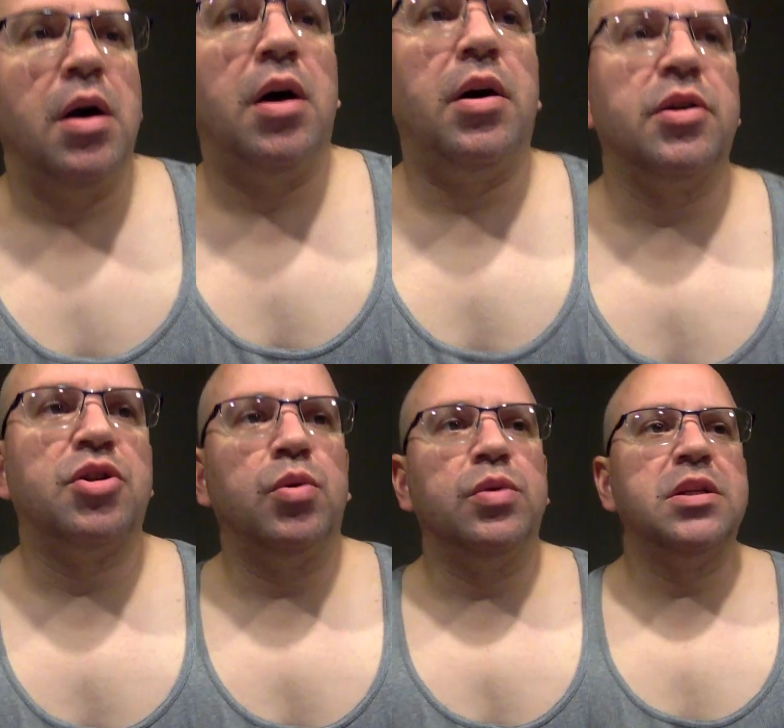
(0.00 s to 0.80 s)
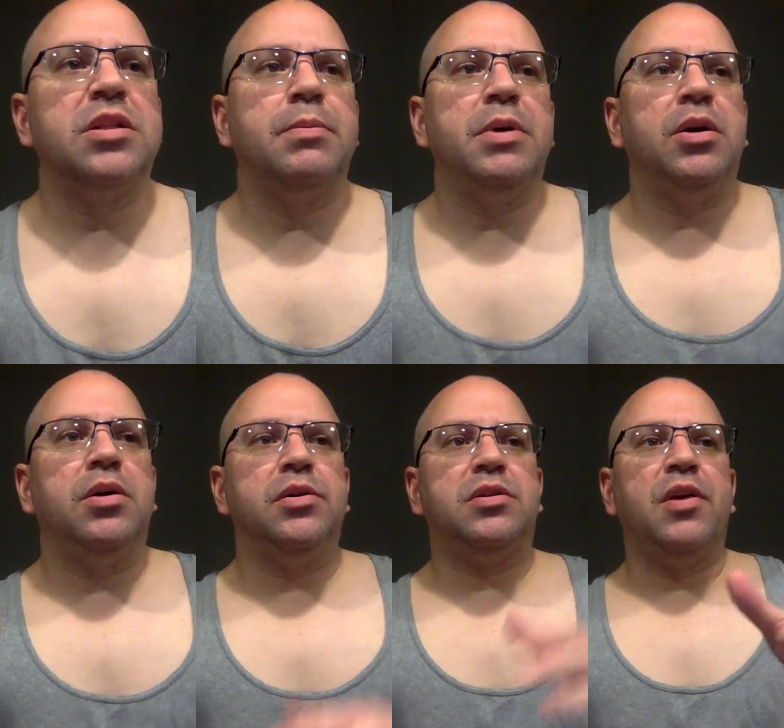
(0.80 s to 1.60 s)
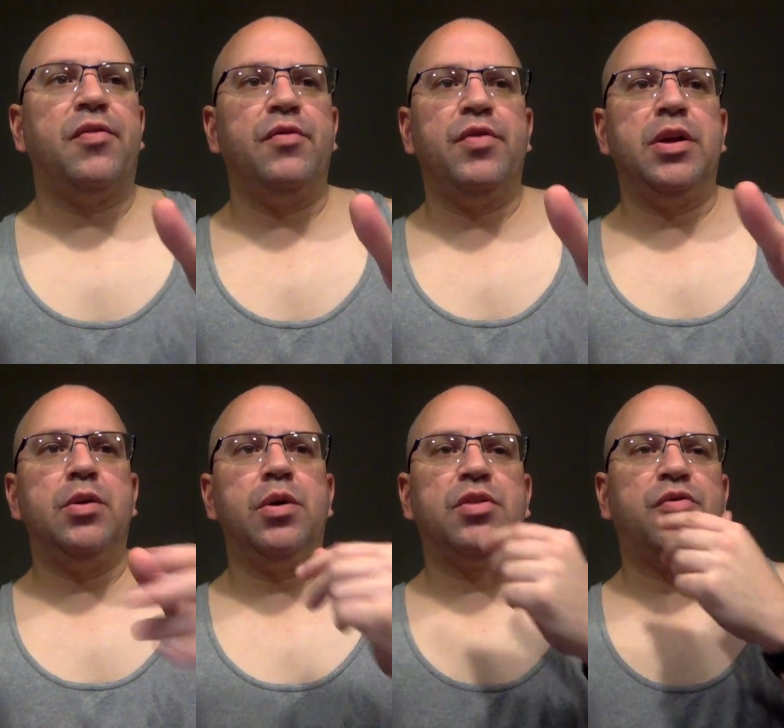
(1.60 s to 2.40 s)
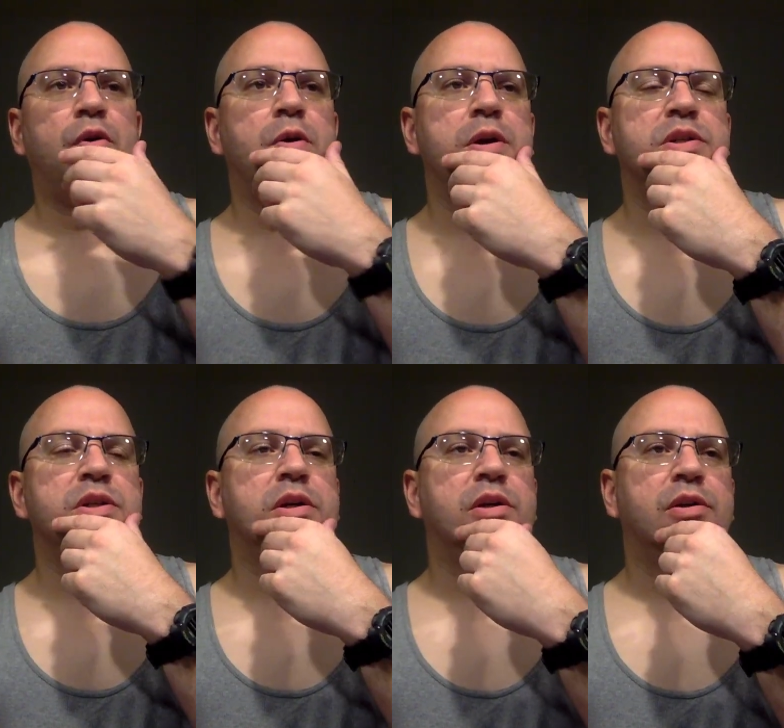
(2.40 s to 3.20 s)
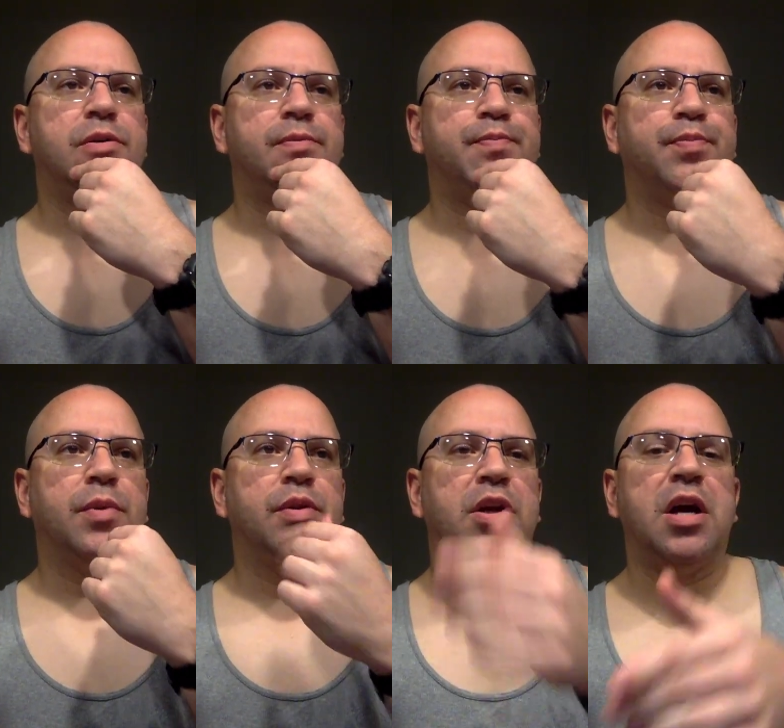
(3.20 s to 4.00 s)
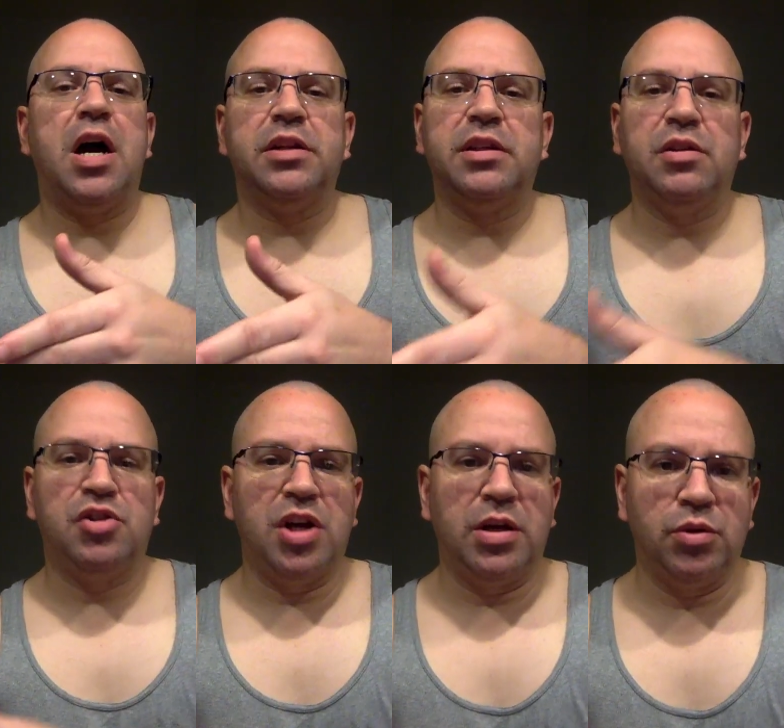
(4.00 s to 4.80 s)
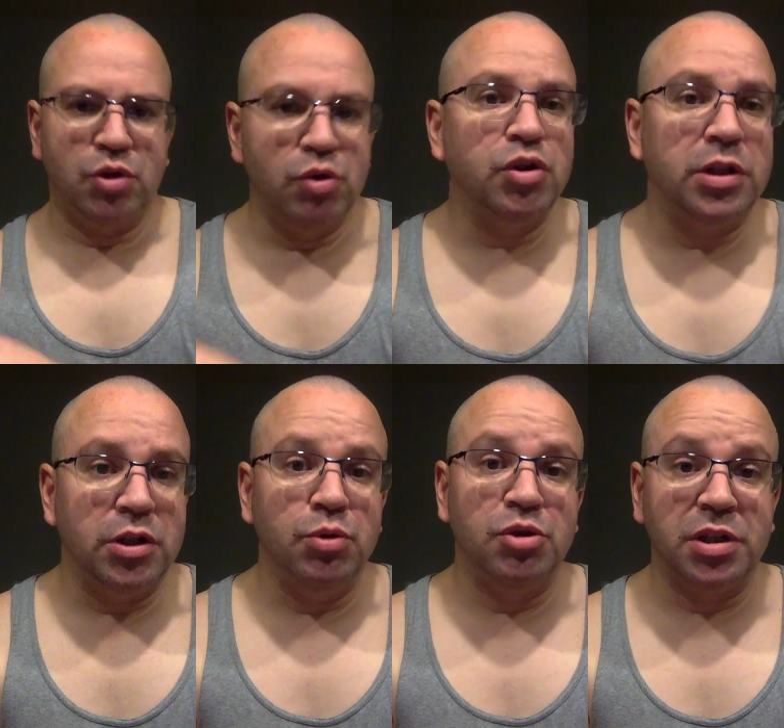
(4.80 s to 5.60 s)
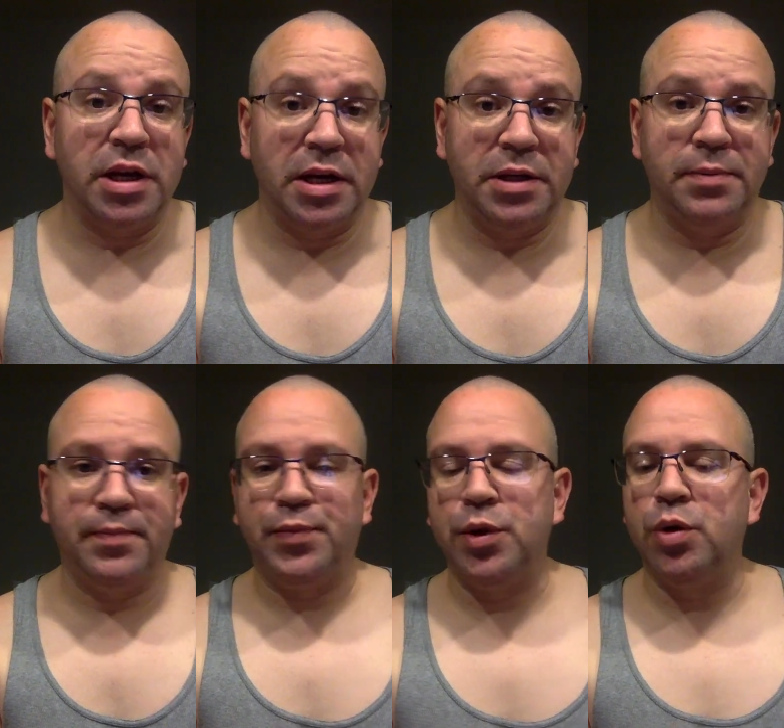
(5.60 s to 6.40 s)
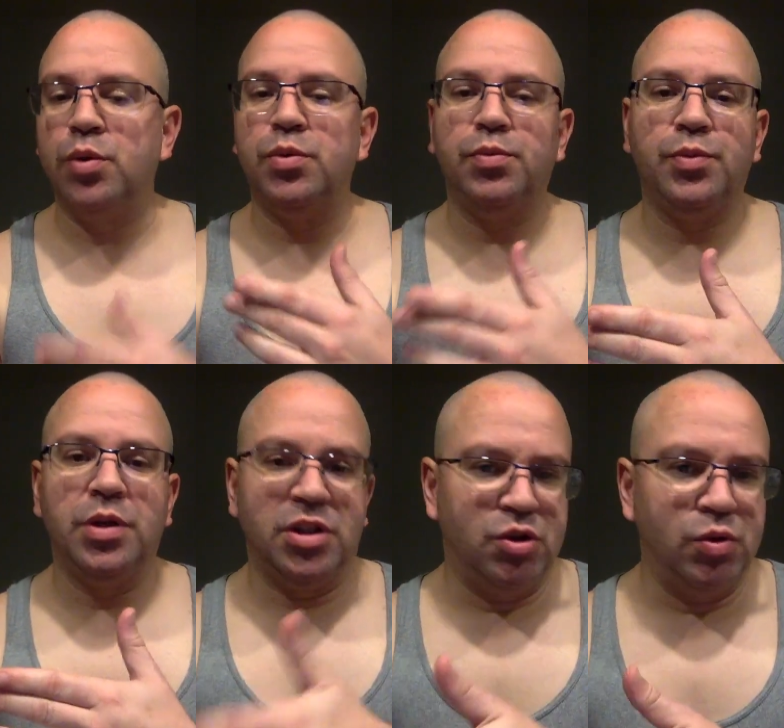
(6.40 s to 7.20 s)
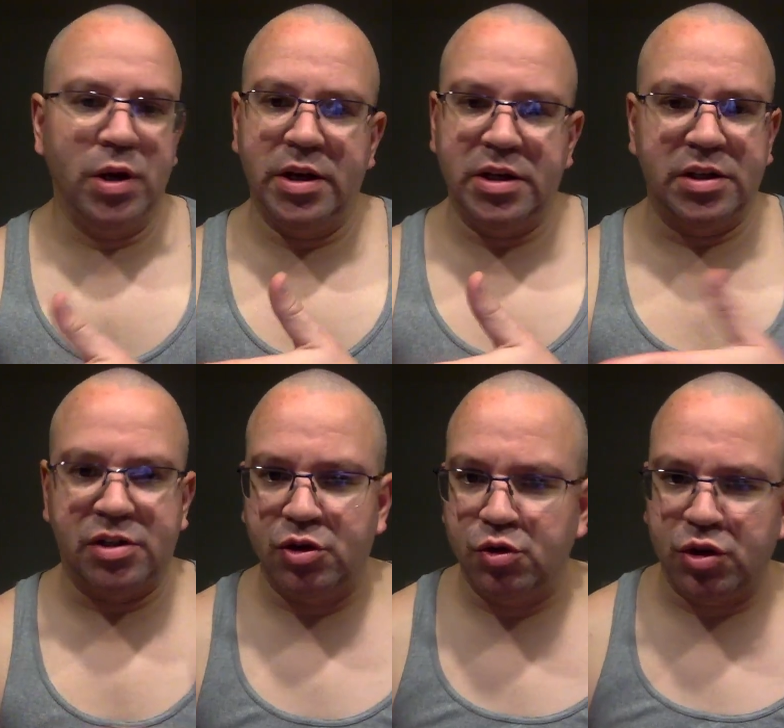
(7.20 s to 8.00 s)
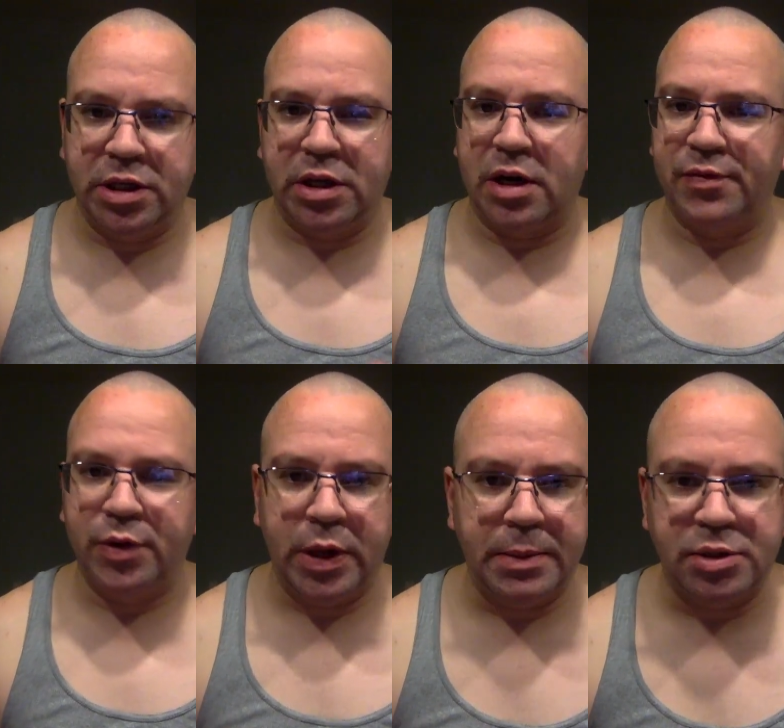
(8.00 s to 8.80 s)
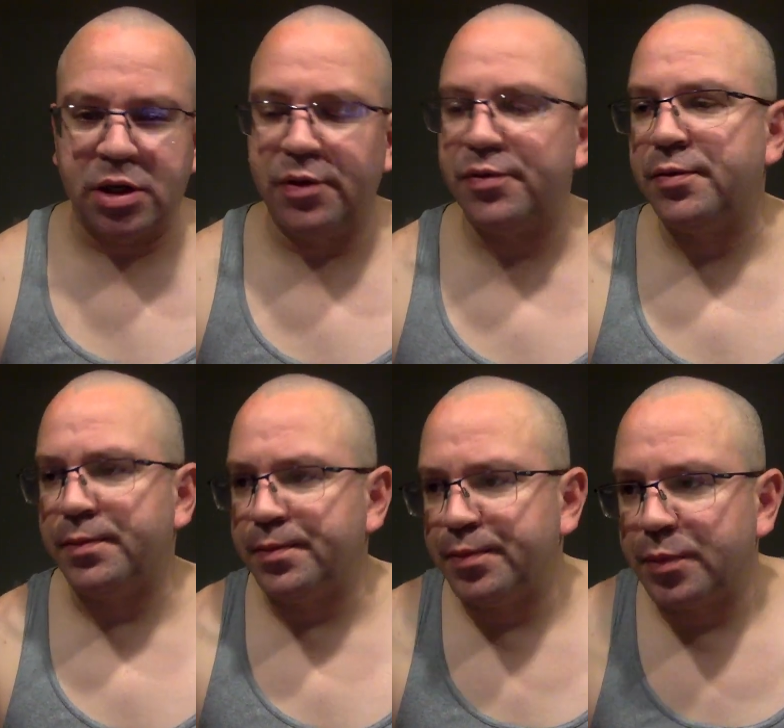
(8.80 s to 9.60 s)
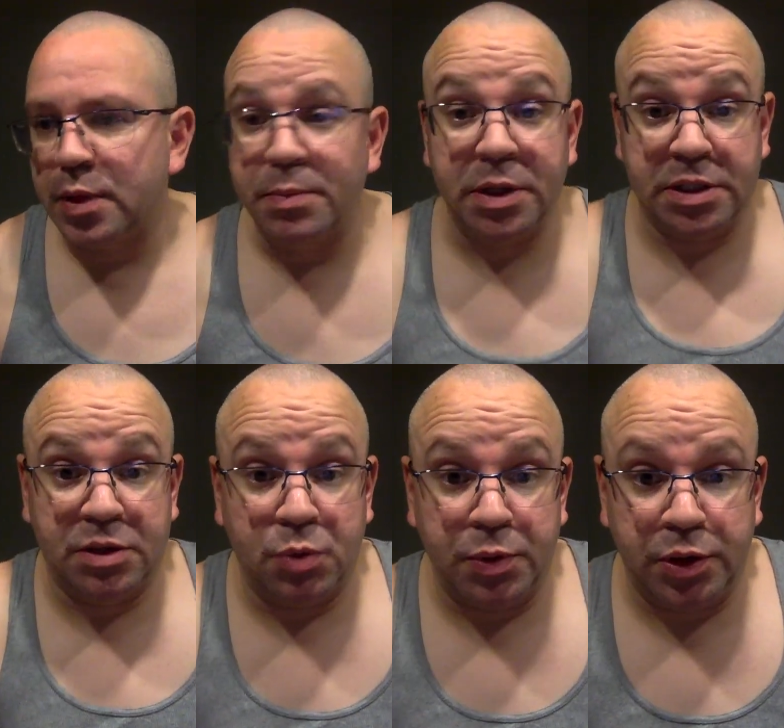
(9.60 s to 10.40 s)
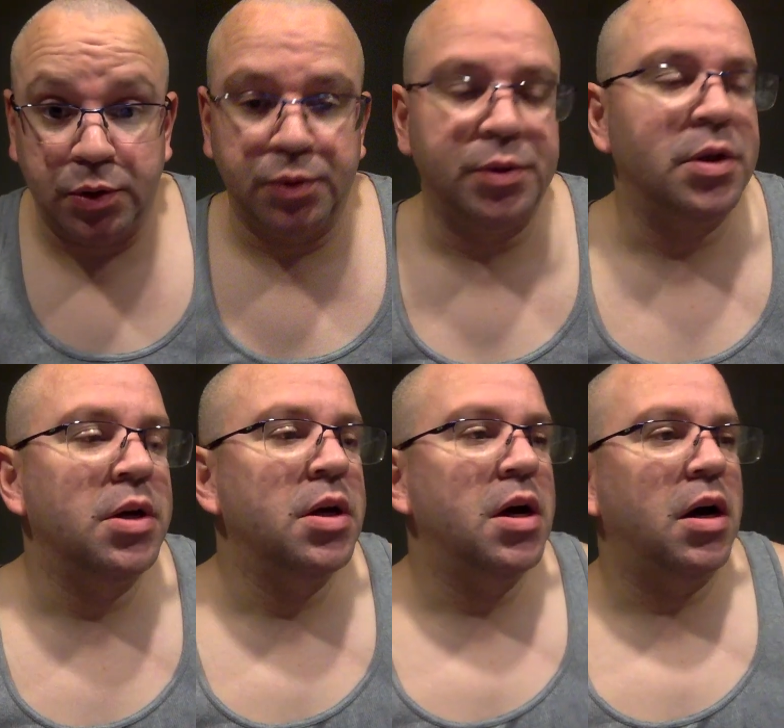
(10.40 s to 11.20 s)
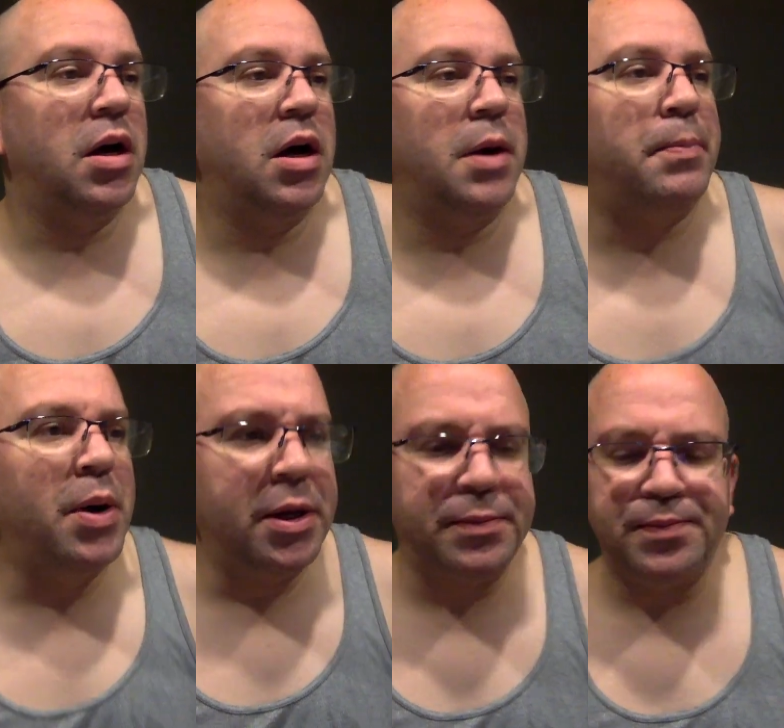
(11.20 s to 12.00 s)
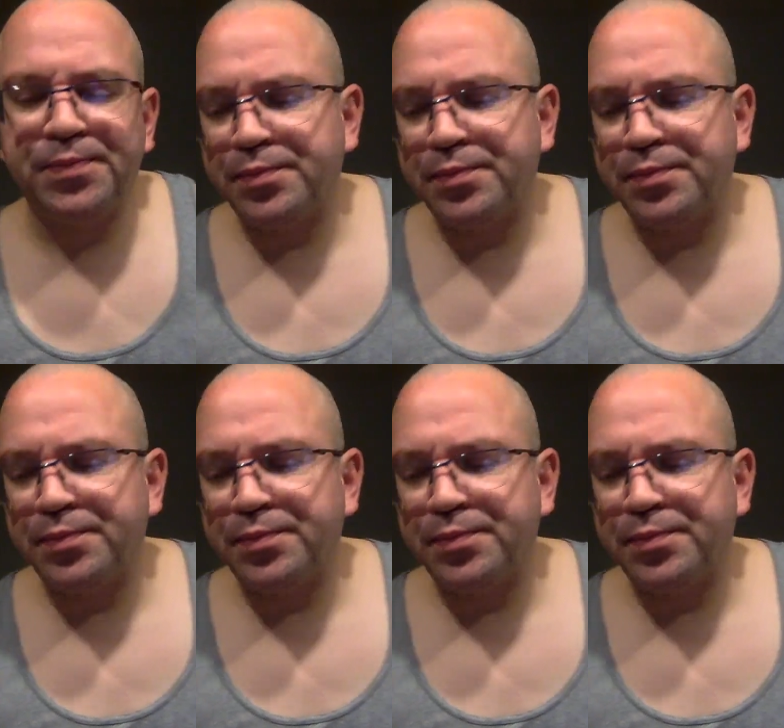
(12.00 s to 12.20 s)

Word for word: Uh, so this is gonna be a, a different video as far as um, the content the channel's usually used to getting. You know, it's you it's usually a lot of video game stuff because that's what we do. Uh, but